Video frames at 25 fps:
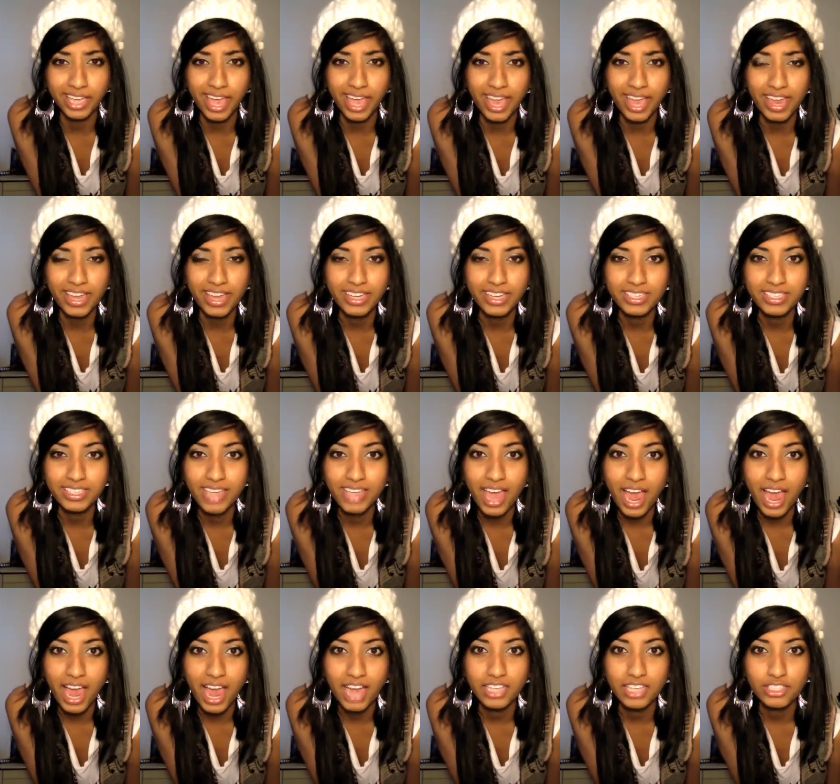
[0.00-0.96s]
and
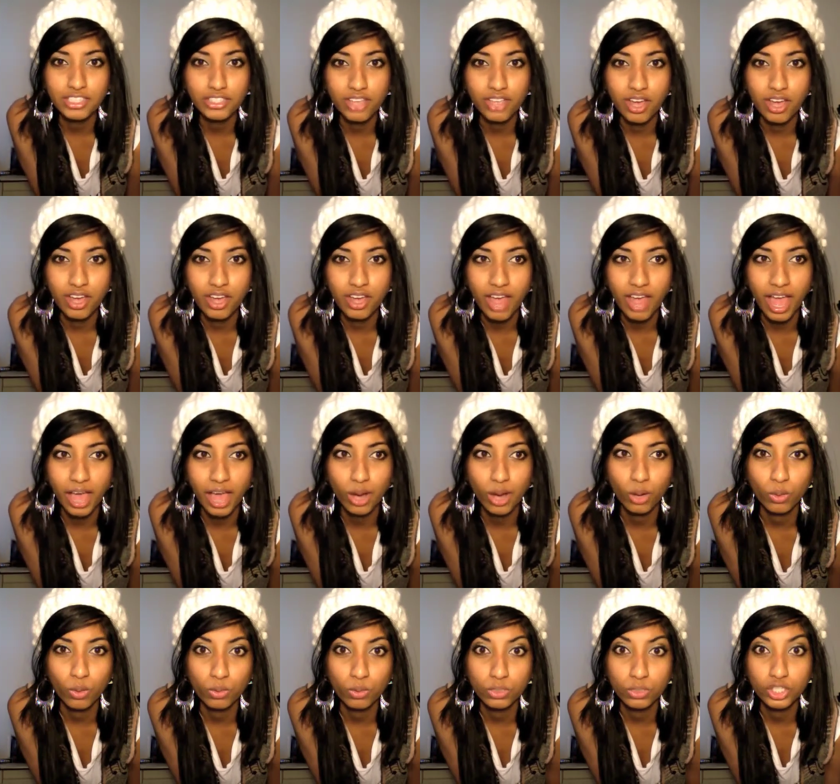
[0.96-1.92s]
I saw
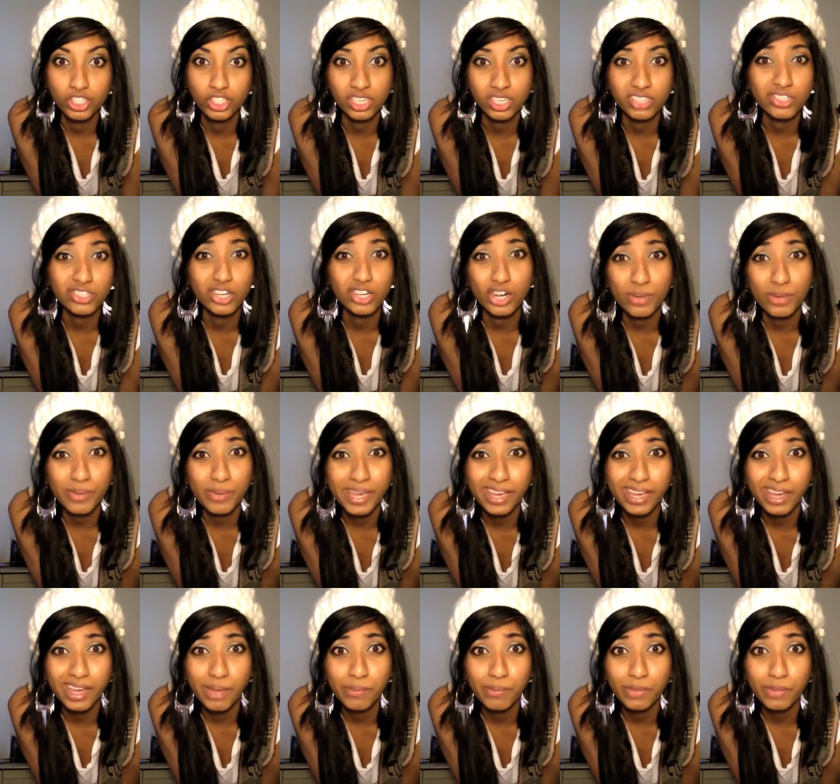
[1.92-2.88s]
how she gets her
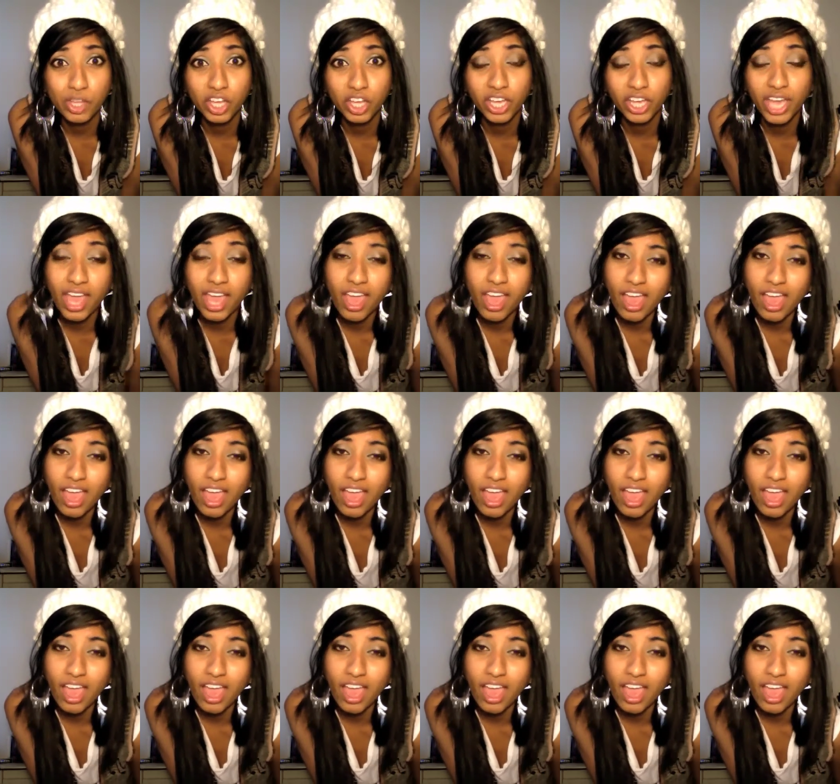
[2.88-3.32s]
makeup look,